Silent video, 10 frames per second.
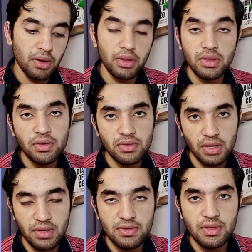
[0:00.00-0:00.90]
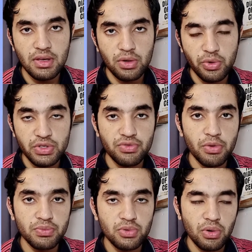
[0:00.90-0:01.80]
This is the question
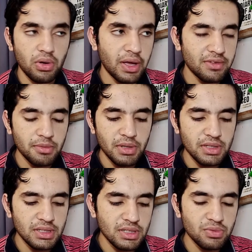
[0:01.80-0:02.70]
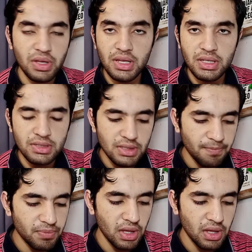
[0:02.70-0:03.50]
from acid base. It is very easy.